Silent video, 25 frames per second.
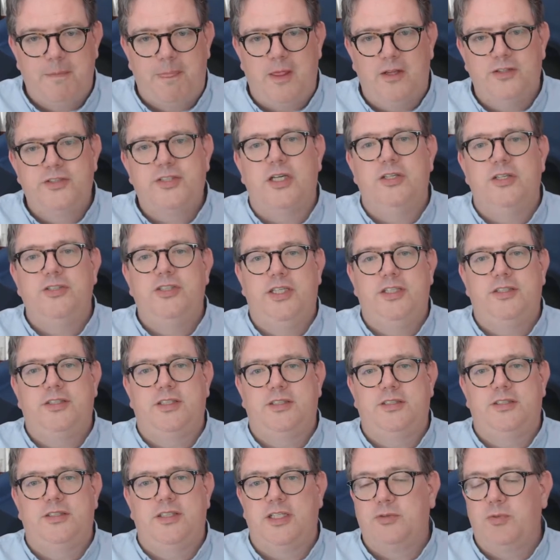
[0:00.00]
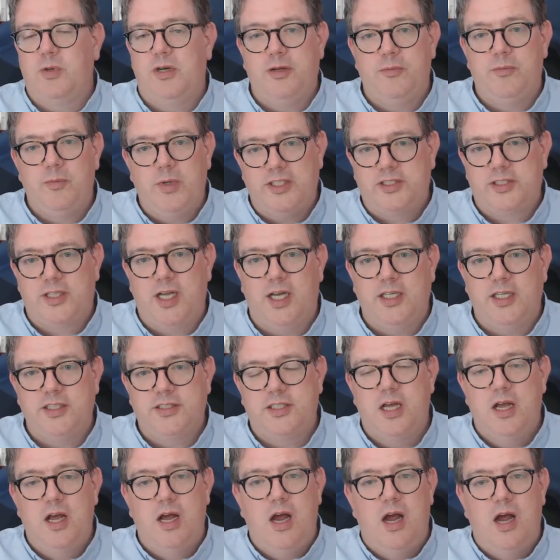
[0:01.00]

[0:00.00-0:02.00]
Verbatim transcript: And so Jesus says, well, in which case,